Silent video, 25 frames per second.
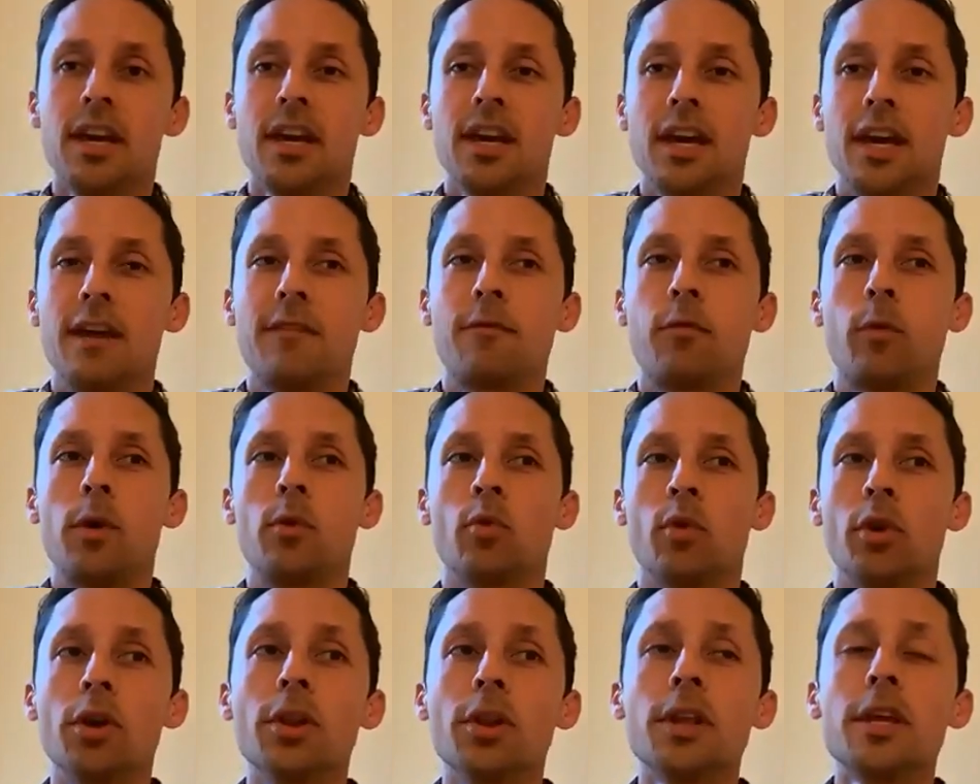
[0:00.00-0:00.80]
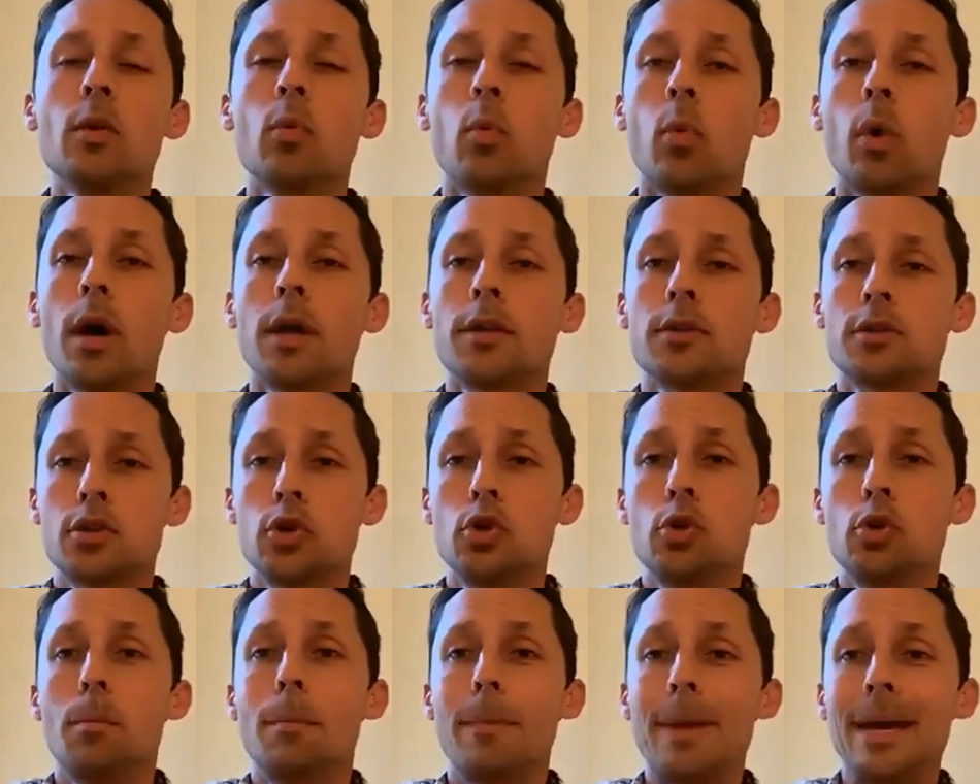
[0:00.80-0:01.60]
If we really want
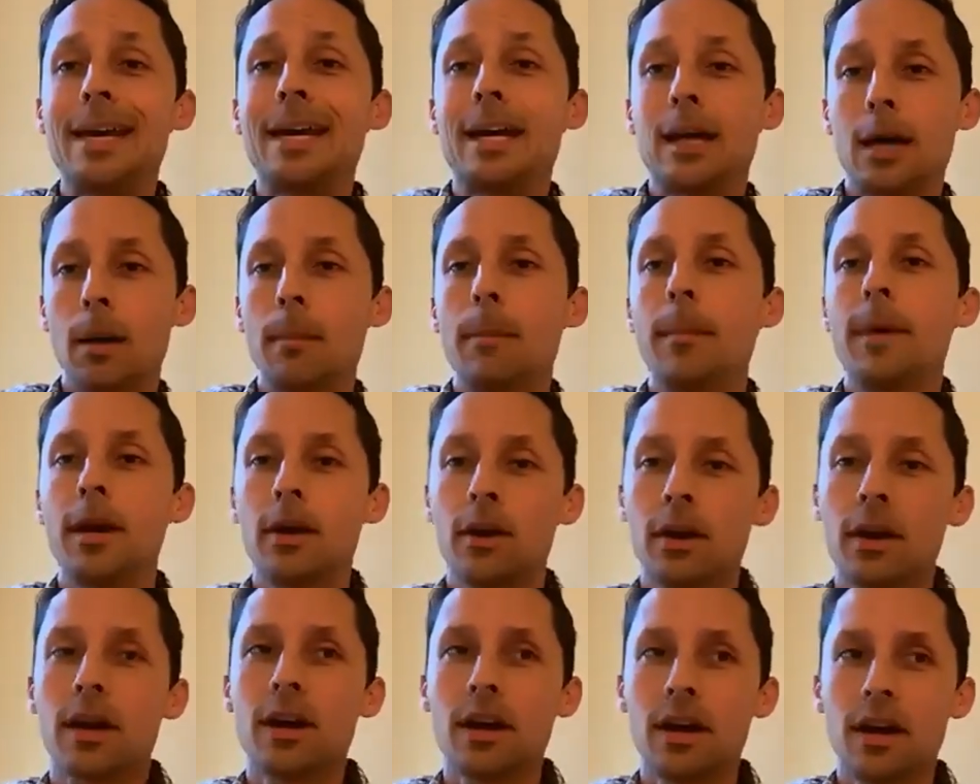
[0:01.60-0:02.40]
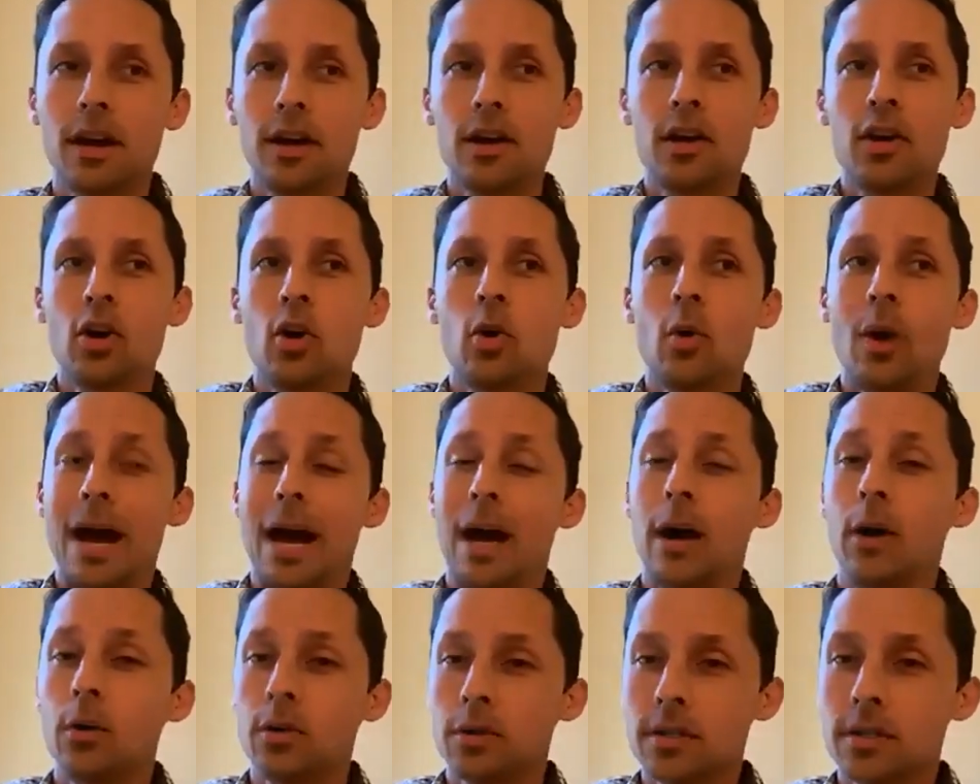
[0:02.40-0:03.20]
to make America go
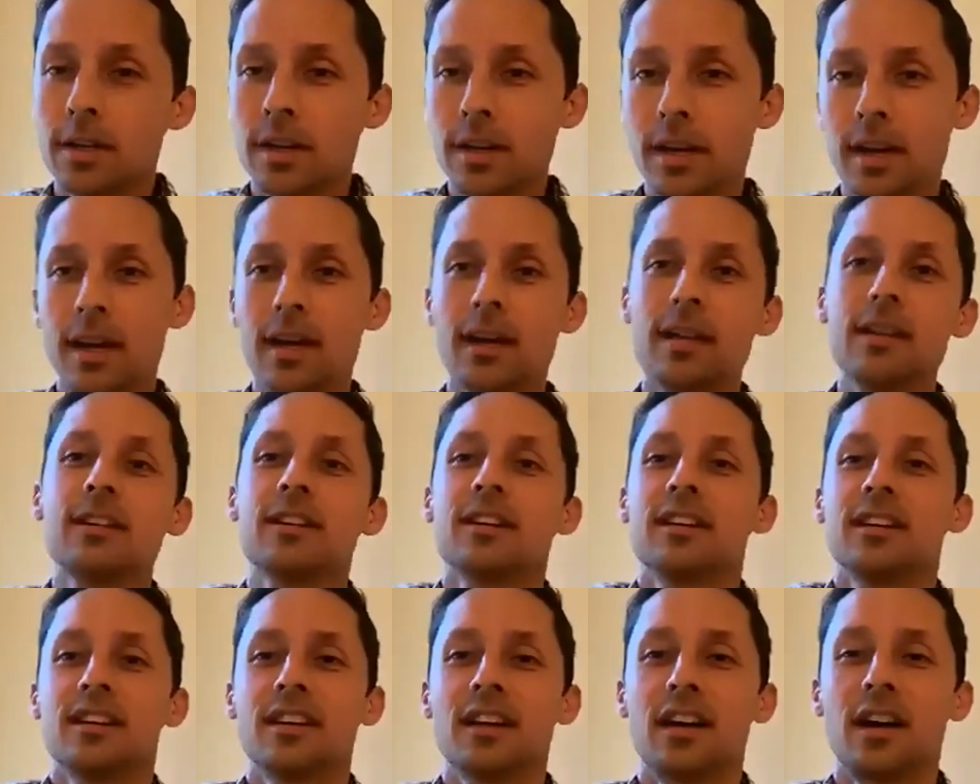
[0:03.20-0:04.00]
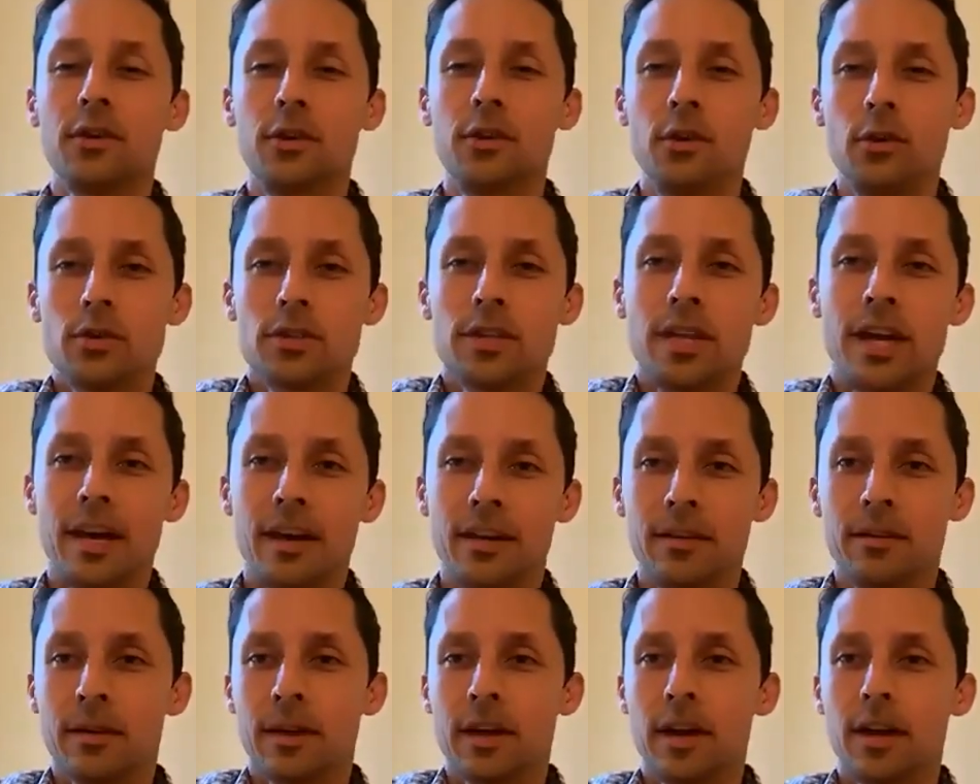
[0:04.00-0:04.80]
out again, I'll use that
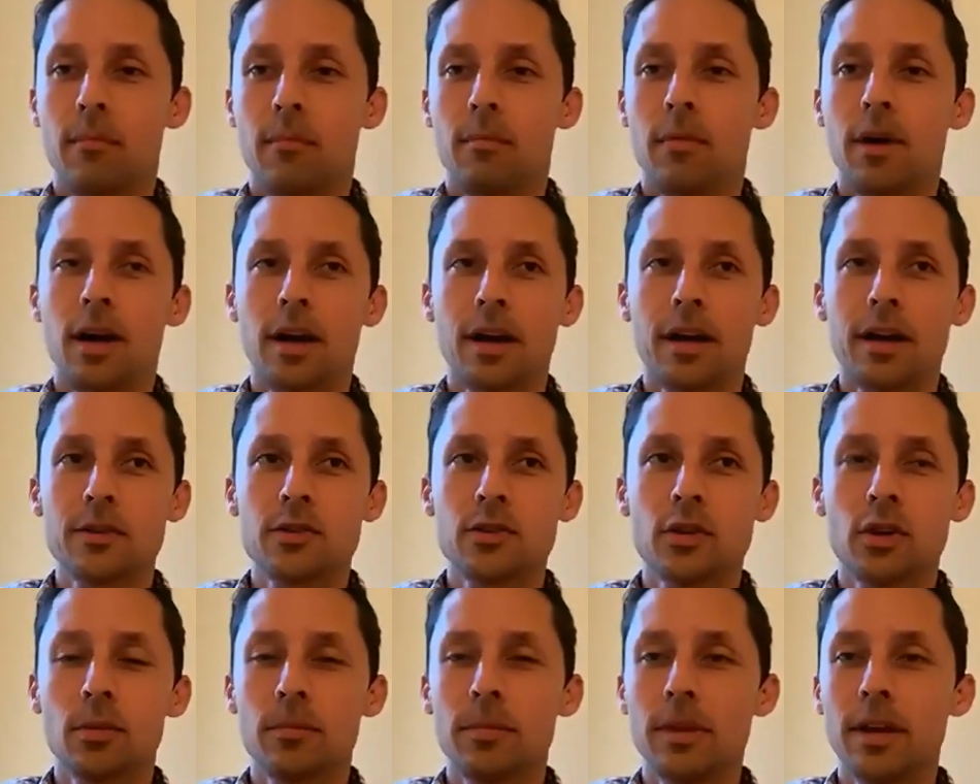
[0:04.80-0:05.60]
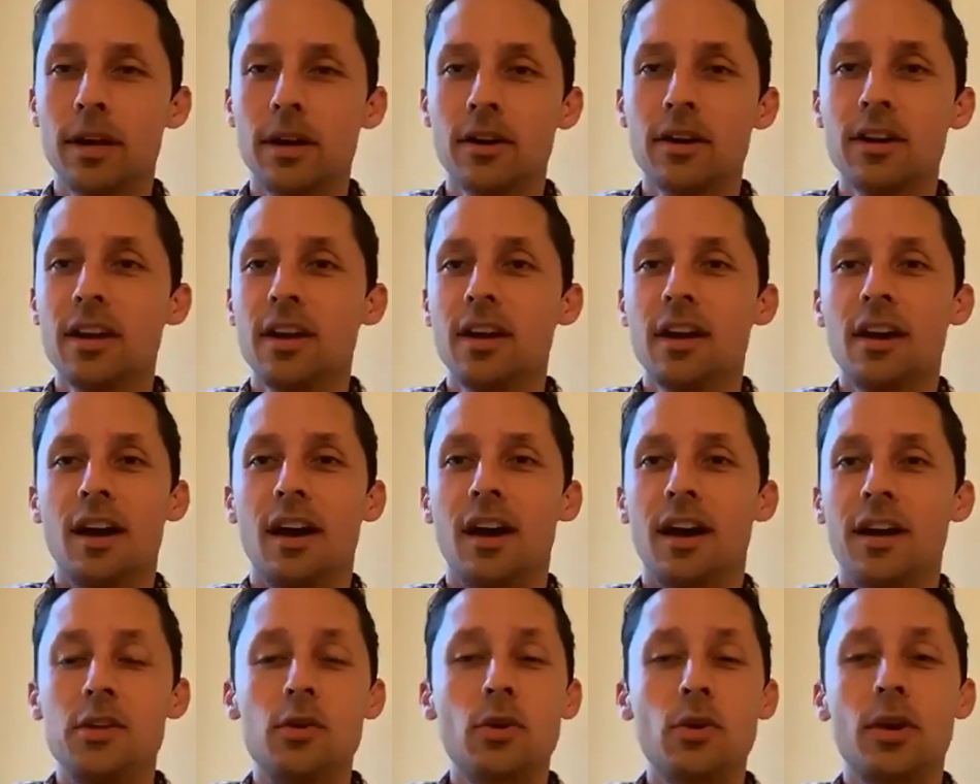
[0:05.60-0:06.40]
kind of MAGA term there,
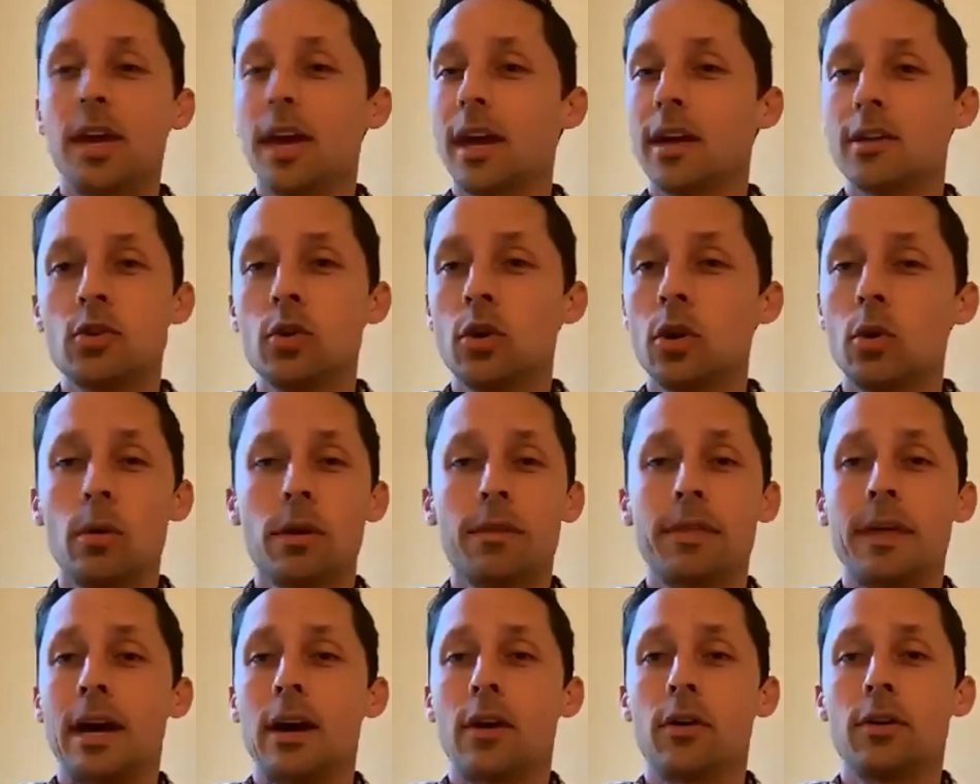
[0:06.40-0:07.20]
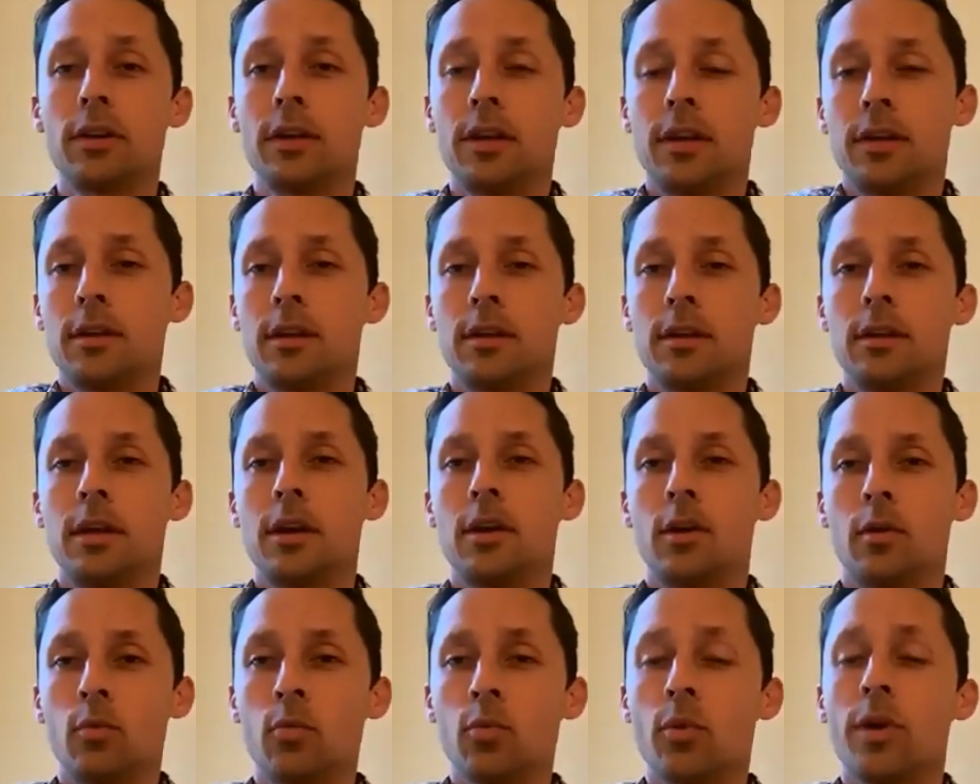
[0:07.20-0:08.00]
you can't do it without,
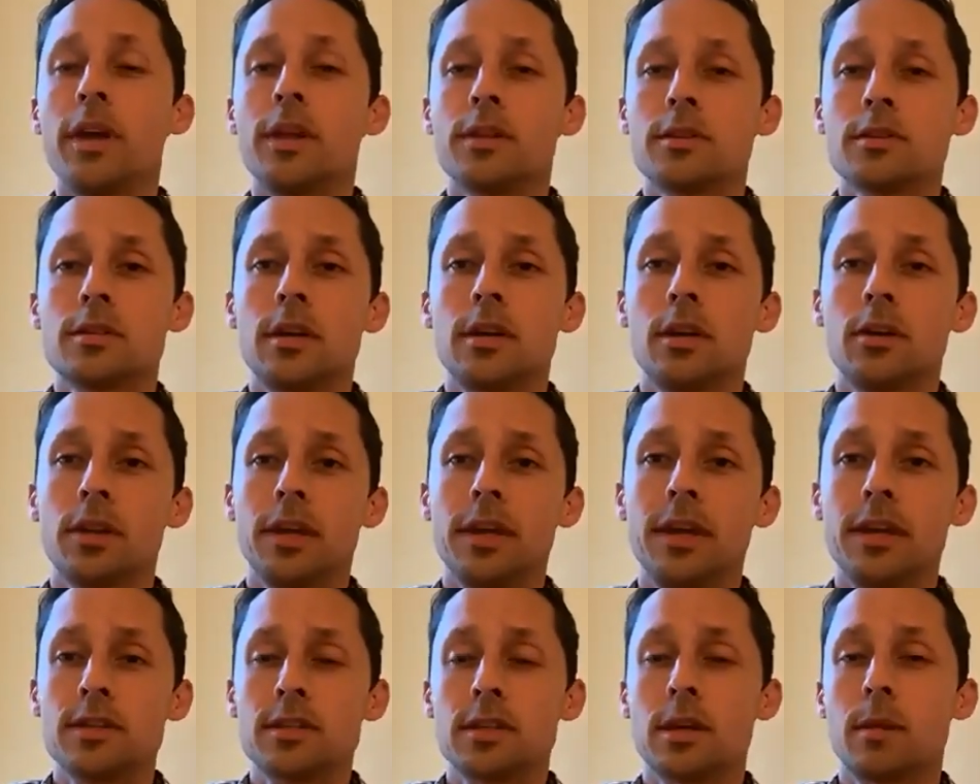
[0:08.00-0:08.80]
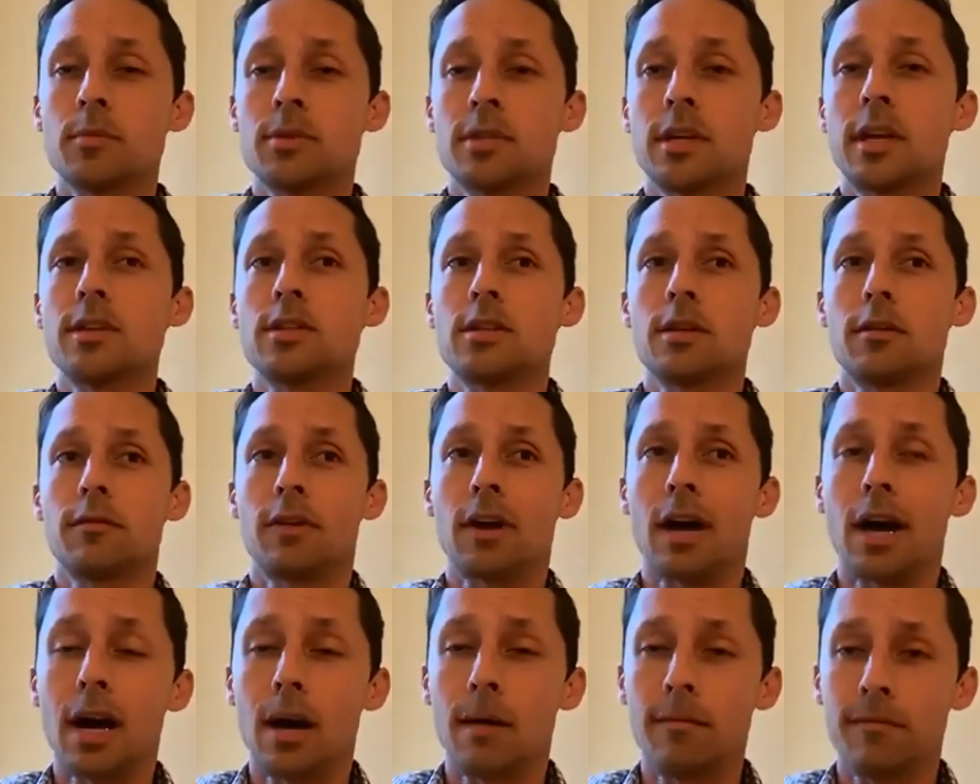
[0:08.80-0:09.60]
reinstilling some sense of
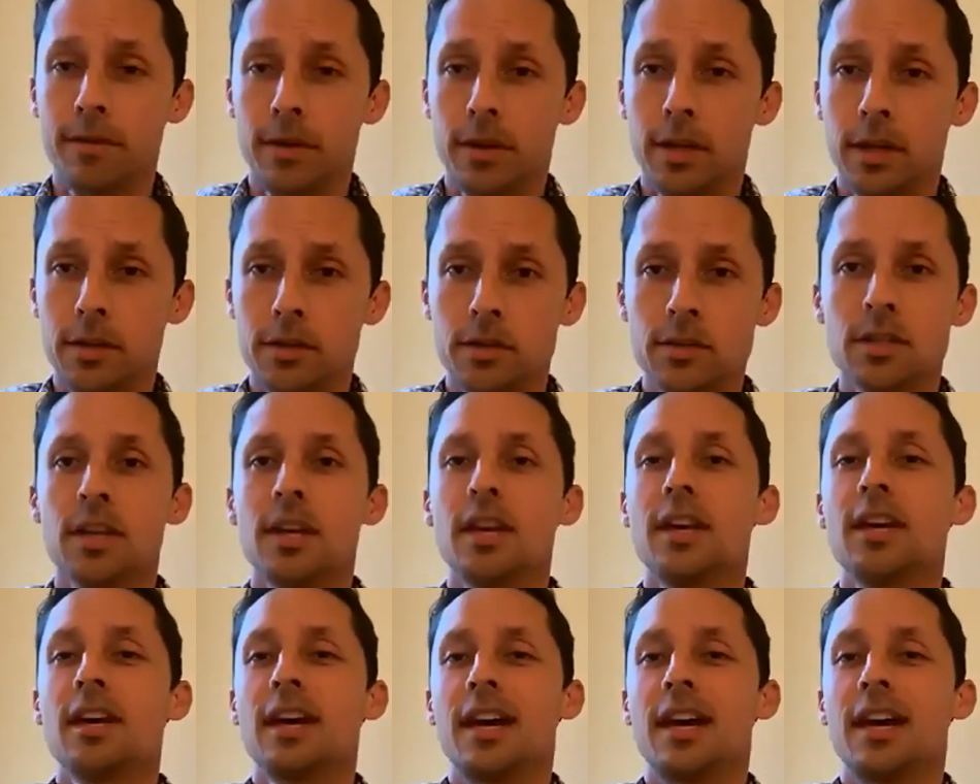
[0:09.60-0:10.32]
confidence.